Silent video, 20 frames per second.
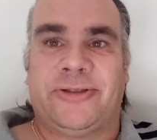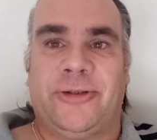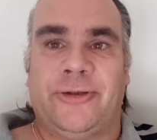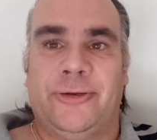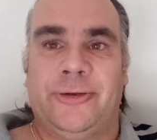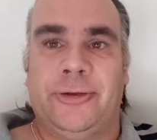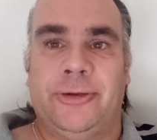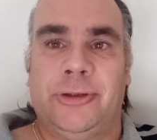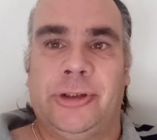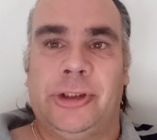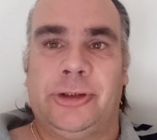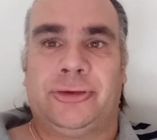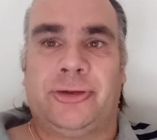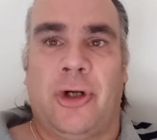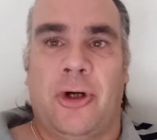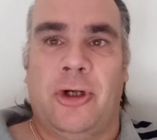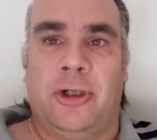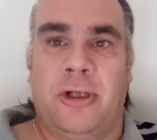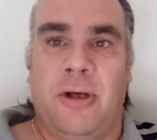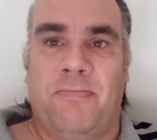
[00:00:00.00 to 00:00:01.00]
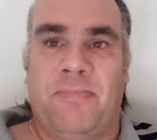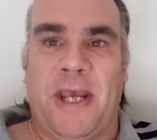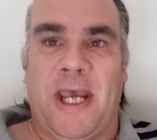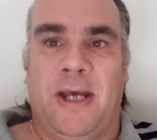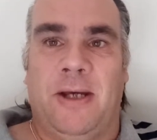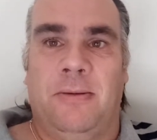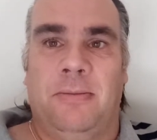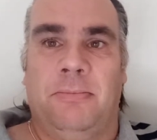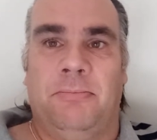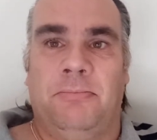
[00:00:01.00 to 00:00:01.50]
to talk
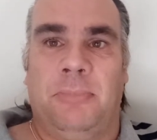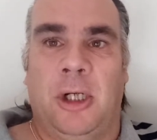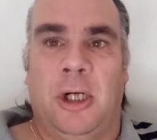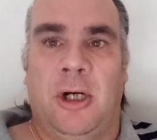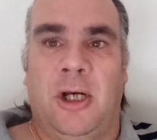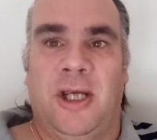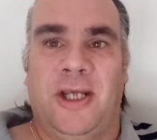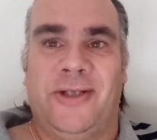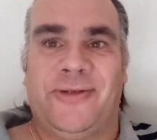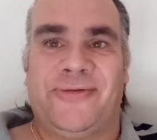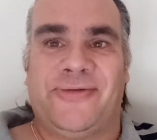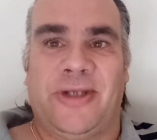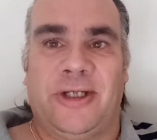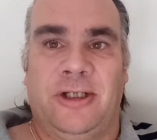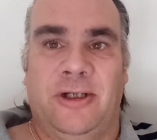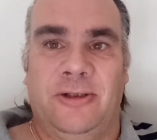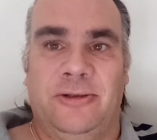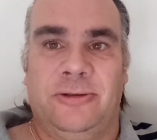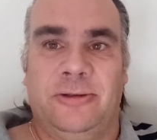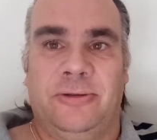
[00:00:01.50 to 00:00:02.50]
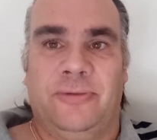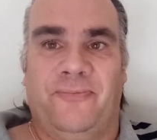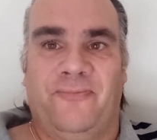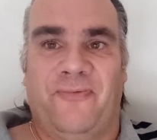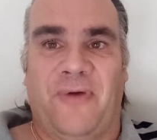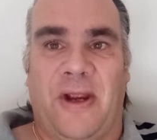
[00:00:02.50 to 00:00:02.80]
about my second